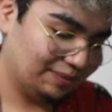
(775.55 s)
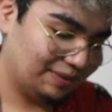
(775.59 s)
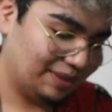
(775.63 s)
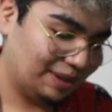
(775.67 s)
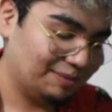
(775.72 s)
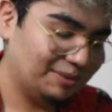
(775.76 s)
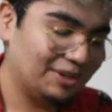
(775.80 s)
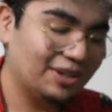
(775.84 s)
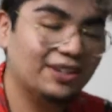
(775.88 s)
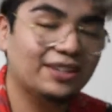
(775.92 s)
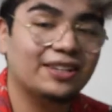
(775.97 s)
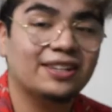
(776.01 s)

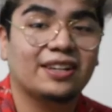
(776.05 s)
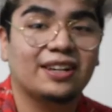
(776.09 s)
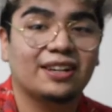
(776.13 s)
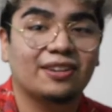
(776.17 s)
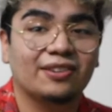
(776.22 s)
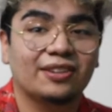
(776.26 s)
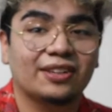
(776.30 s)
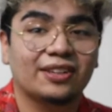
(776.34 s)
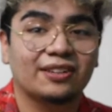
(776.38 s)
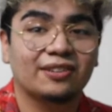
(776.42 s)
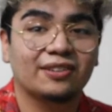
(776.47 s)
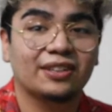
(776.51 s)
I'm talking
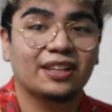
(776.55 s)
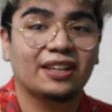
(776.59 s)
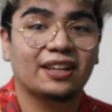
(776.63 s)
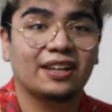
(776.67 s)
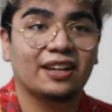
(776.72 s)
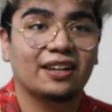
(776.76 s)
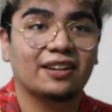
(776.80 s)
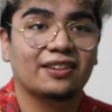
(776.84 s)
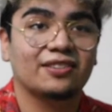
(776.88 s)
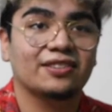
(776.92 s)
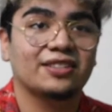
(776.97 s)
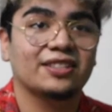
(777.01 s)
out here like
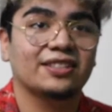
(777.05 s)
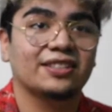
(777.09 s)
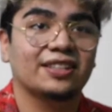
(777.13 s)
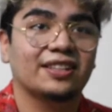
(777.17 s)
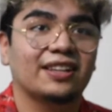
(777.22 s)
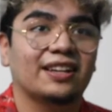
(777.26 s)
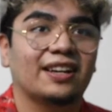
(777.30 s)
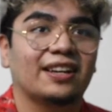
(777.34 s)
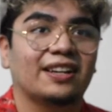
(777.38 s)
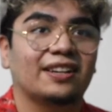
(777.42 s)
energies. Like,